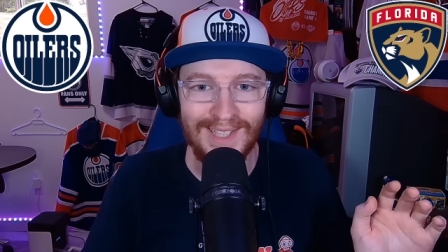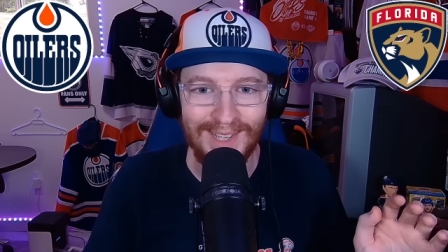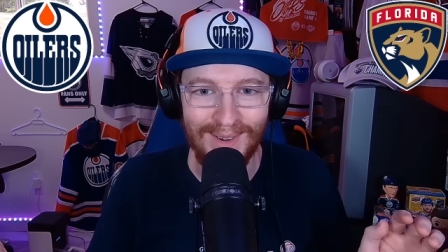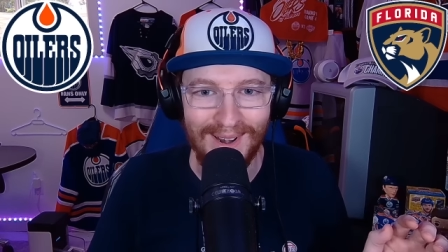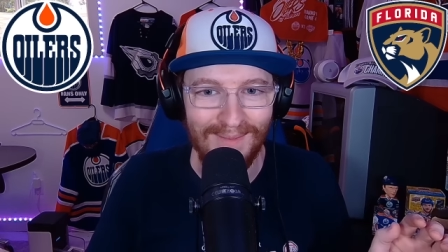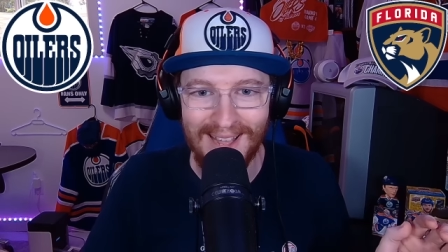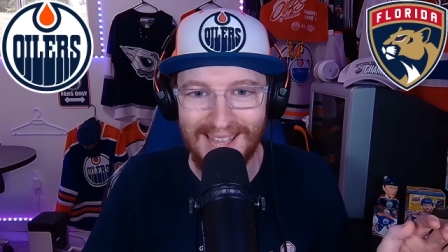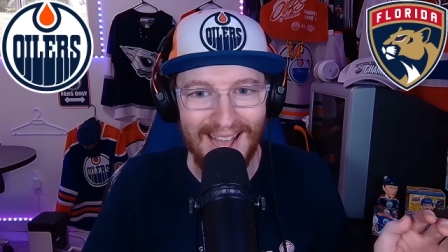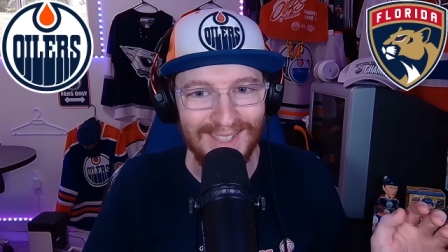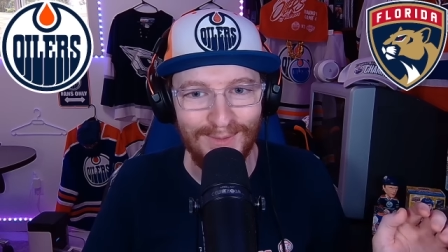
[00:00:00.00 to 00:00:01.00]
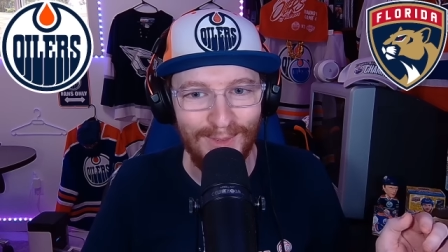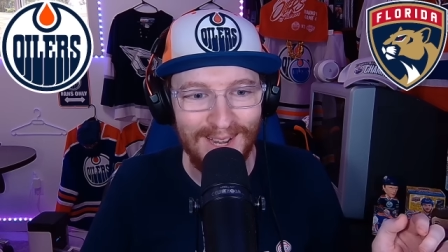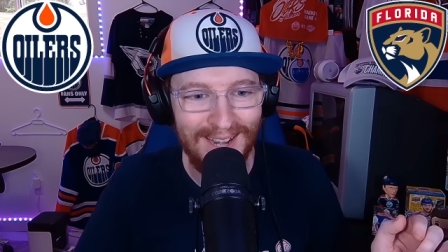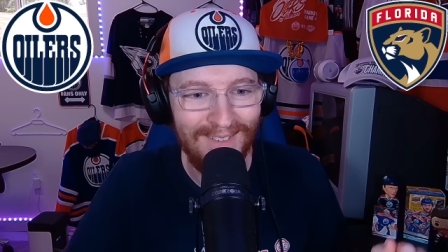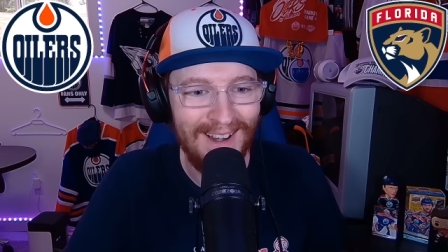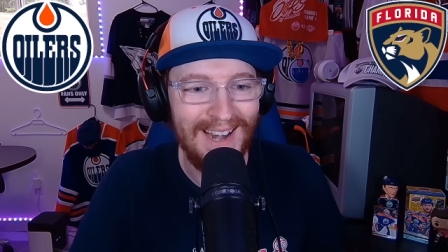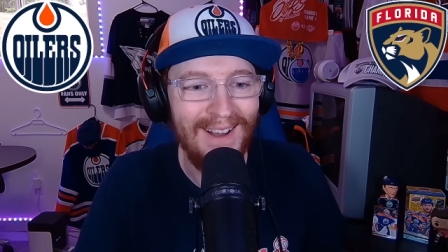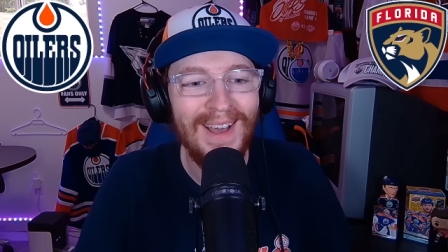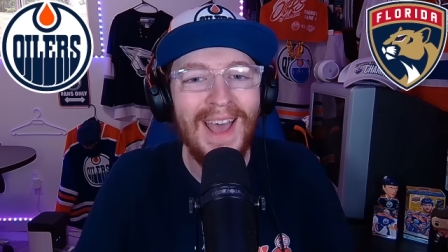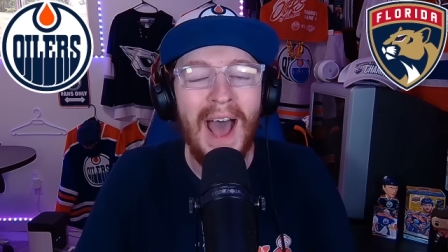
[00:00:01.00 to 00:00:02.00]
doing? My cats are freaking out right
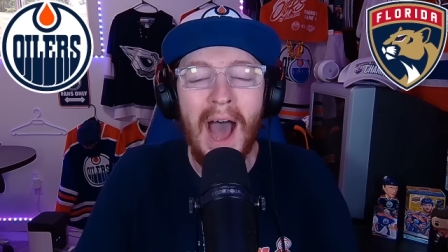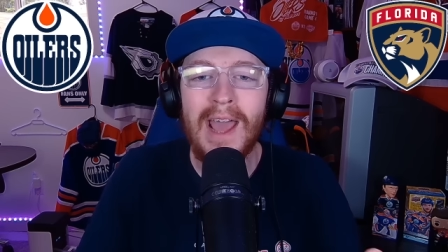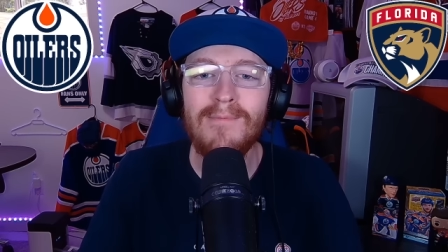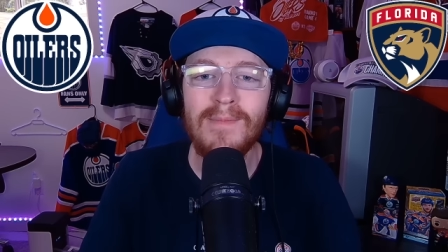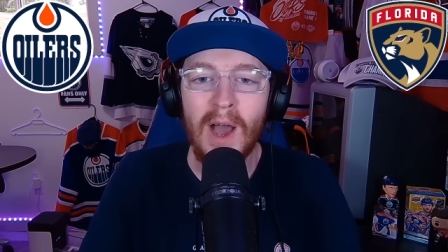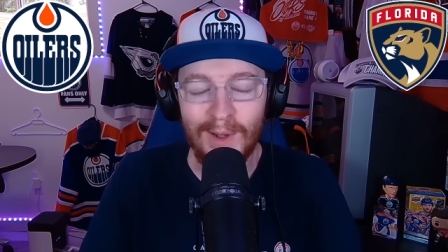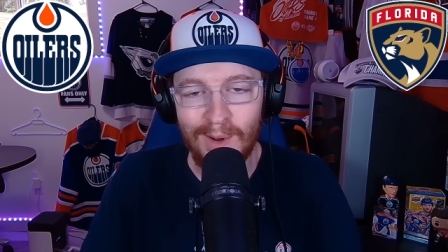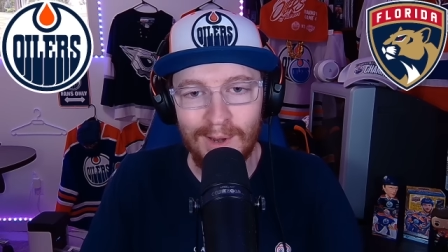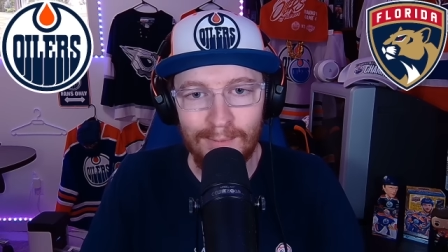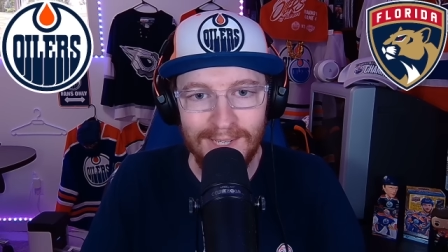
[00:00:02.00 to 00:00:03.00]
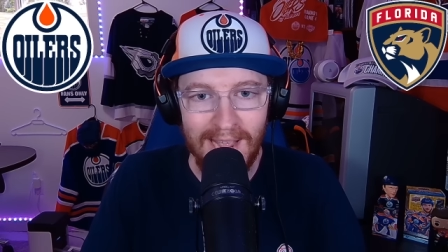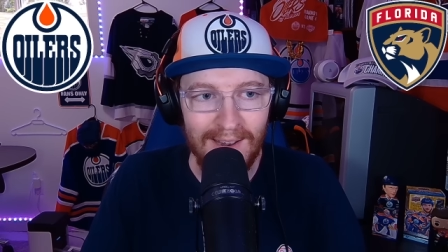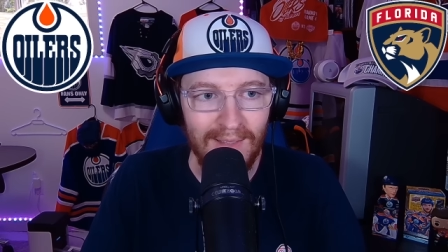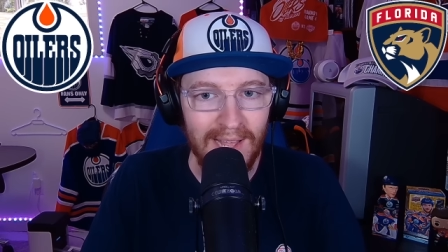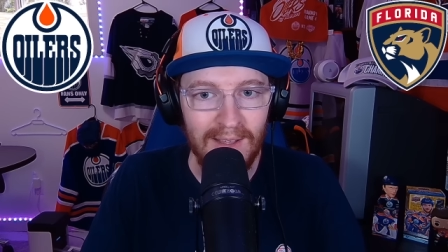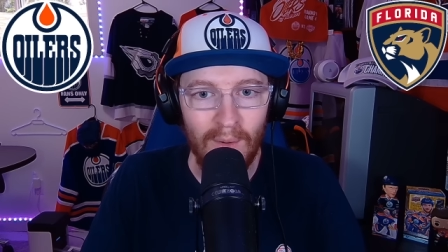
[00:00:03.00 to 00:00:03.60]
now. I am not going to pretend like